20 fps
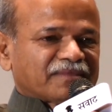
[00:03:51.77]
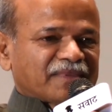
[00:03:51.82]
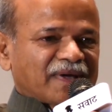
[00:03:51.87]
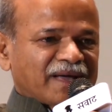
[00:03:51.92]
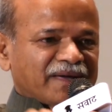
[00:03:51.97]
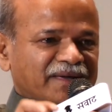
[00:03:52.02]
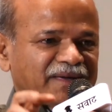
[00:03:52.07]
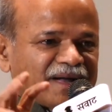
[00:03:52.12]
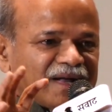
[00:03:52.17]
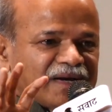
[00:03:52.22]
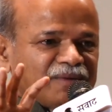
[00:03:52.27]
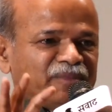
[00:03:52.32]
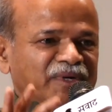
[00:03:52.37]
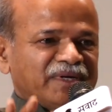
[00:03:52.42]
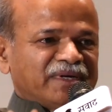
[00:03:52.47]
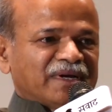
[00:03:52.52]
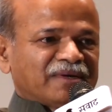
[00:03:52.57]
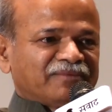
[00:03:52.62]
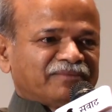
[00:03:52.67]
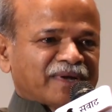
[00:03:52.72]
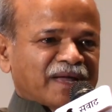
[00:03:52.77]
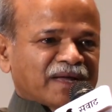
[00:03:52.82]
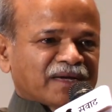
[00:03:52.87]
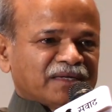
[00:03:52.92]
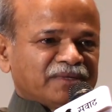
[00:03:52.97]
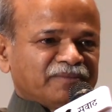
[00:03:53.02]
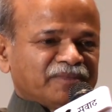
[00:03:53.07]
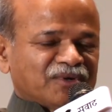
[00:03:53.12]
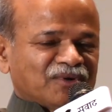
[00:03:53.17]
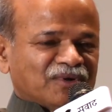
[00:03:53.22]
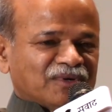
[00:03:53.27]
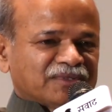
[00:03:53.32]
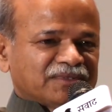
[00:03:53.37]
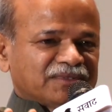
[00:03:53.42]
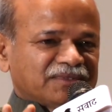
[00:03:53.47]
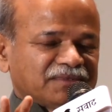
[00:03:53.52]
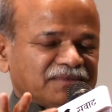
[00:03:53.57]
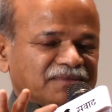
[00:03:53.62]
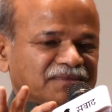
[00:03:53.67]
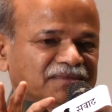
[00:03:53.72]
I admit that frankly,
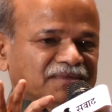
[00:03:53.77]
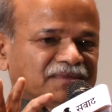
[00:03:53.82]
because